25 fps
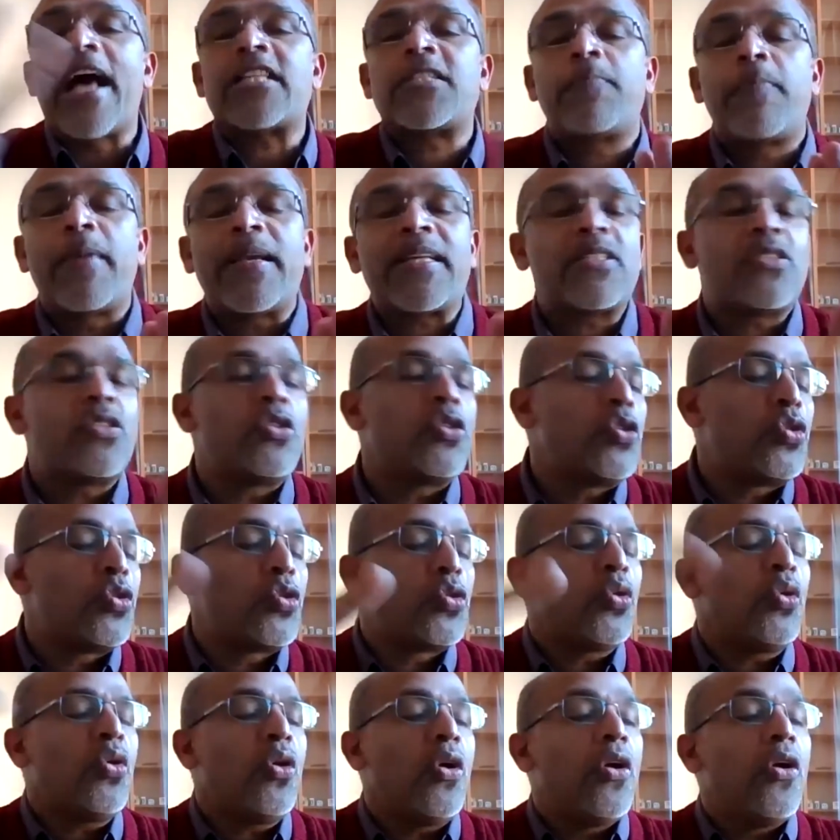aspects
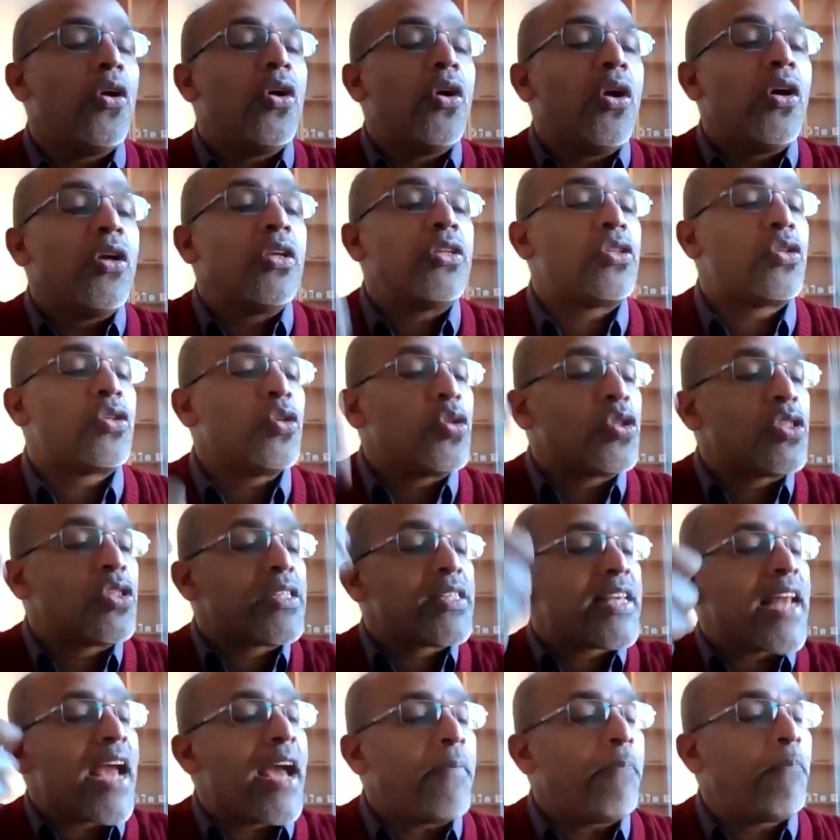two, two
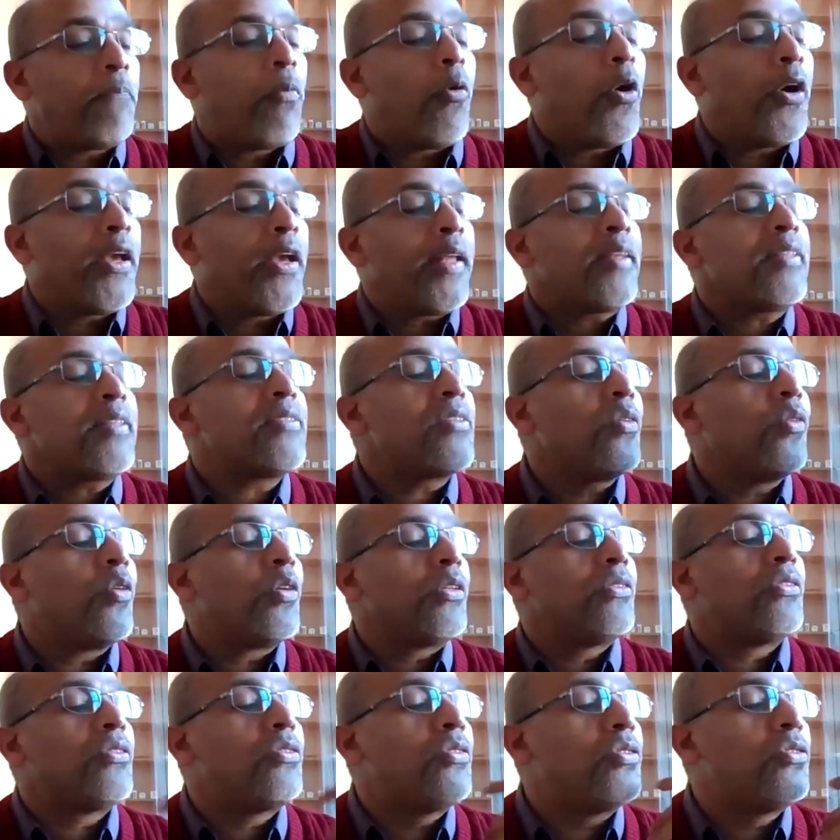standpoints
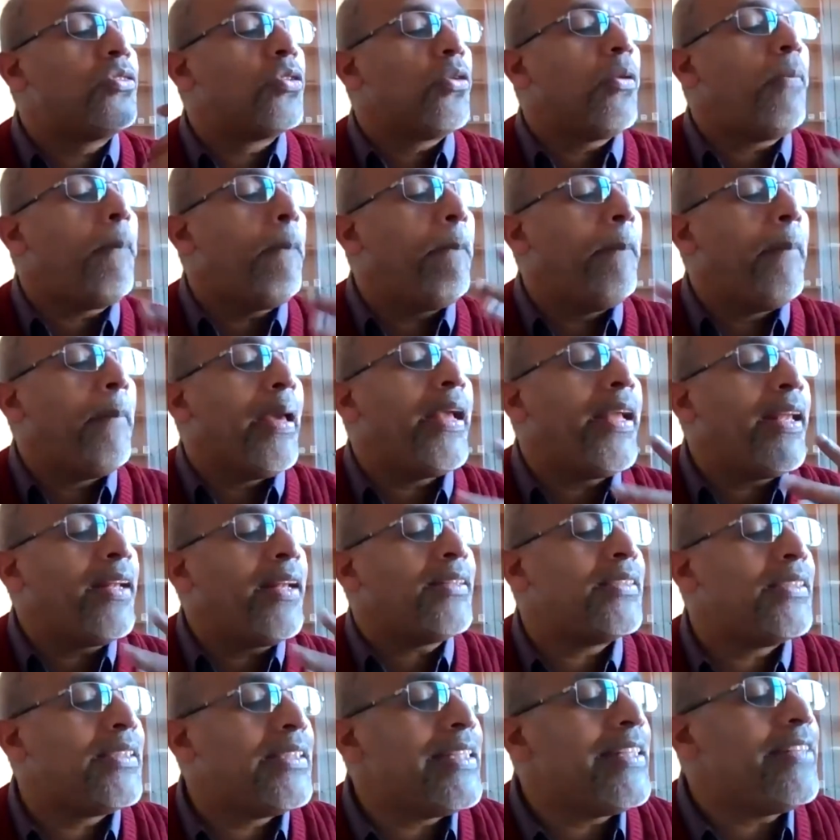or two
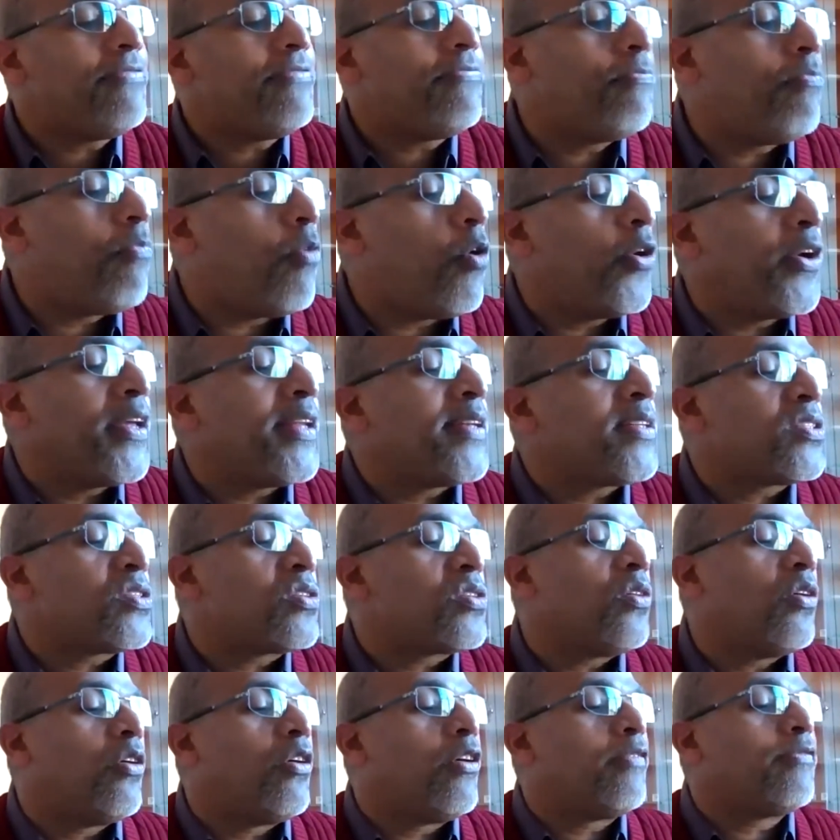main chief
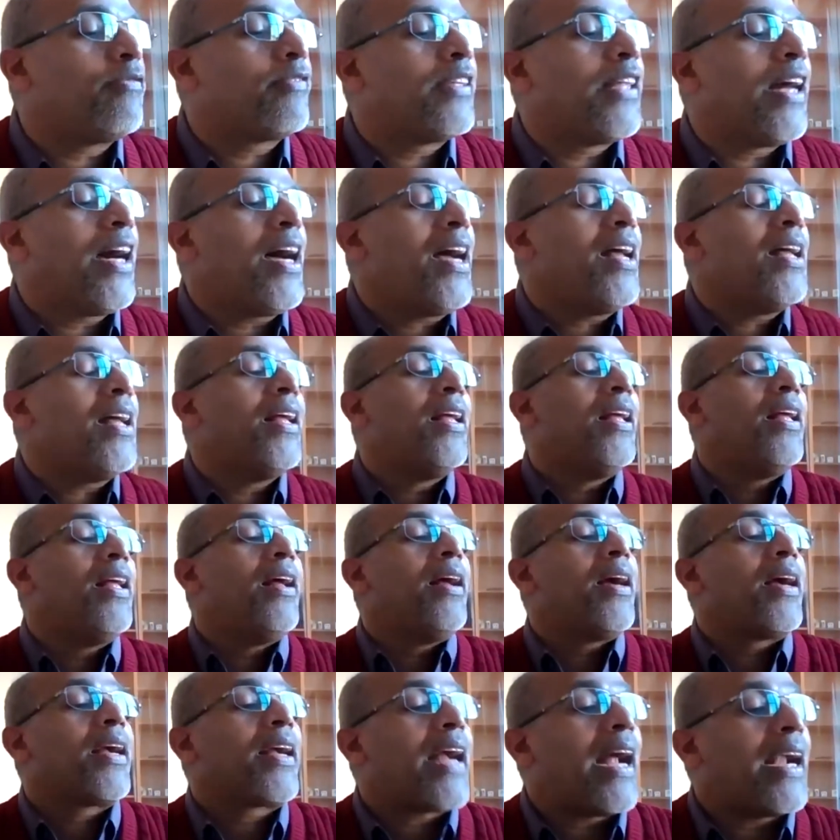points of the
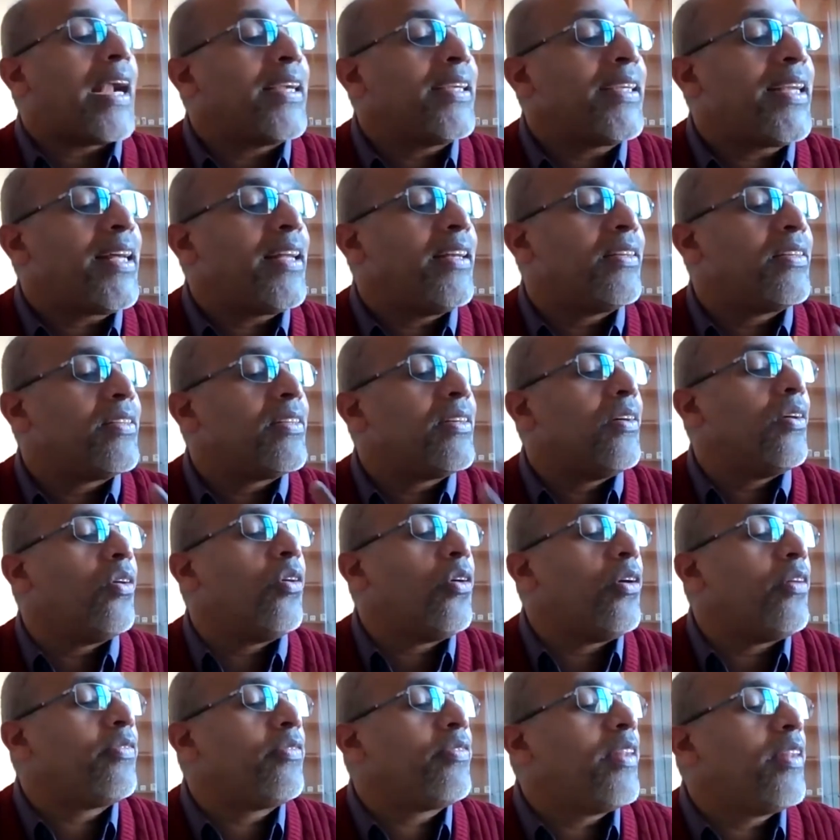content
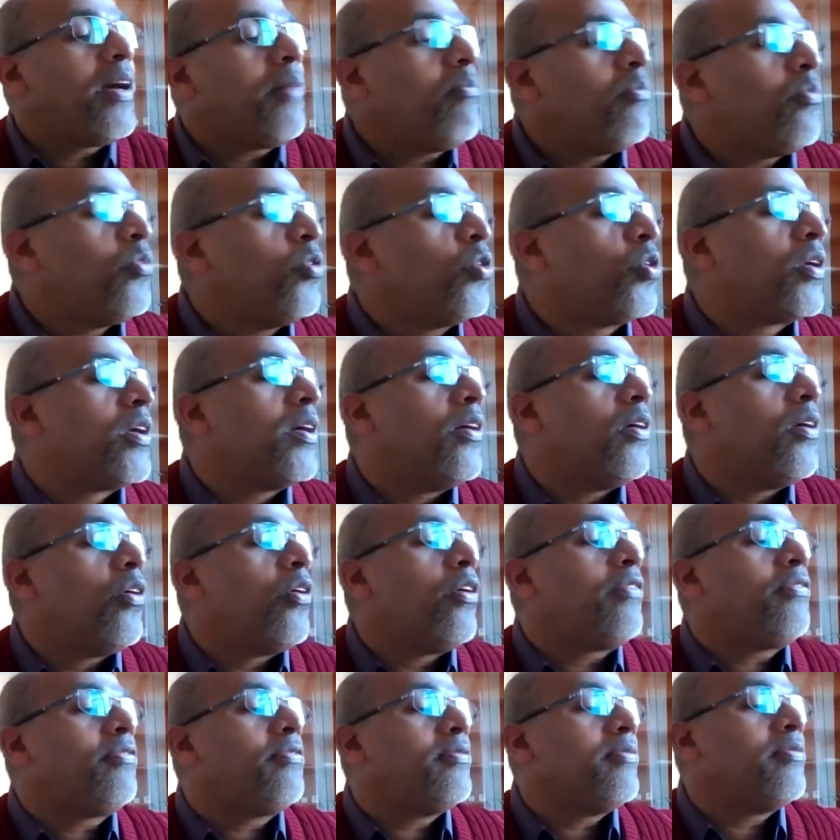of the book
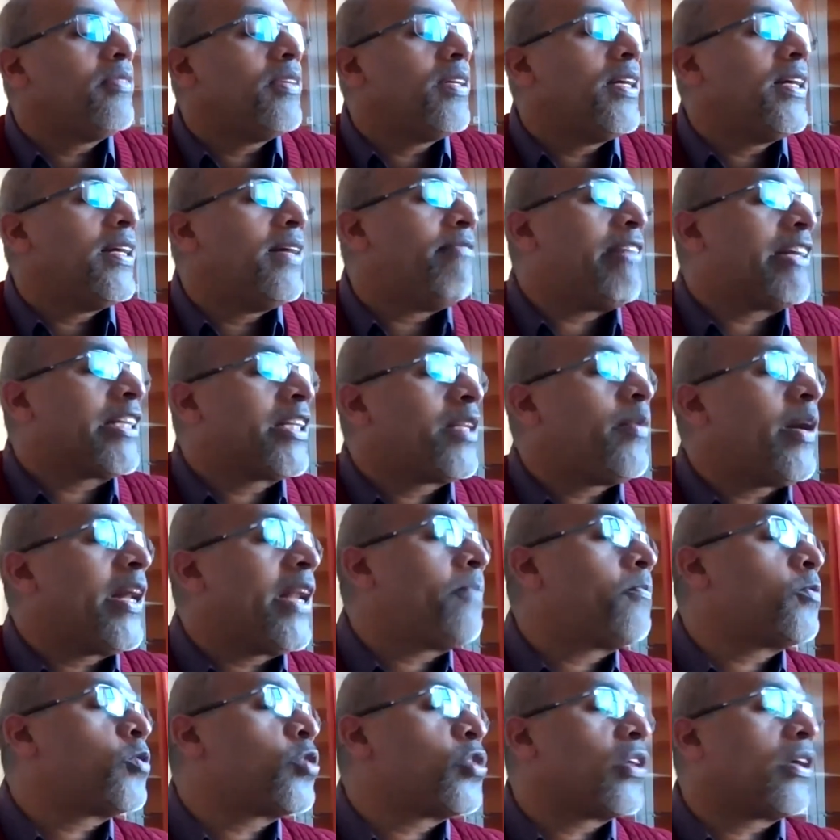of uh,
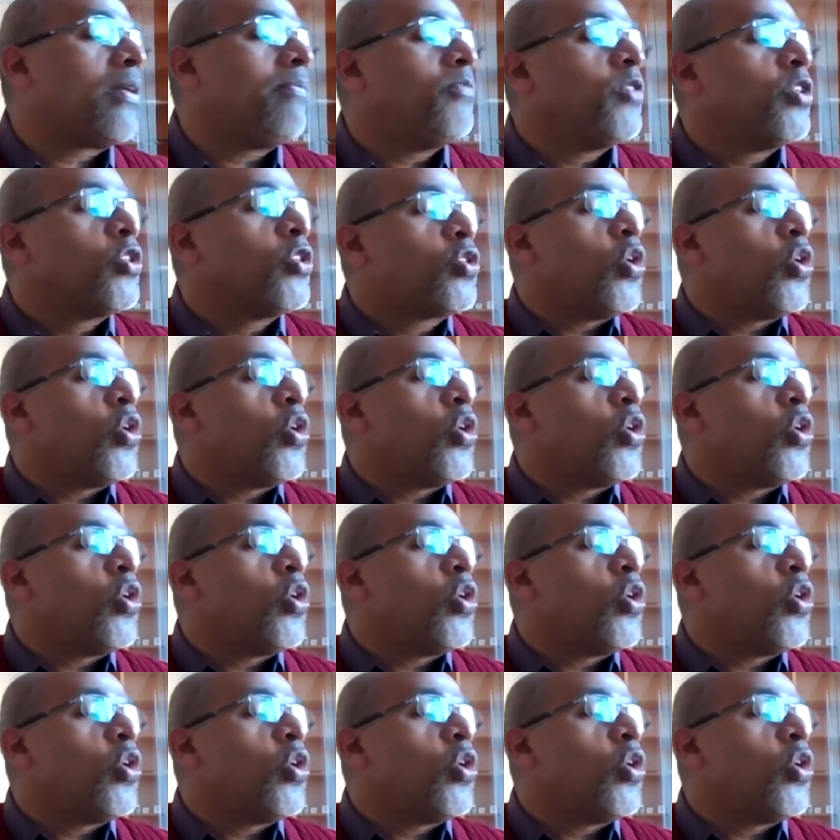Vartamana Pustakam.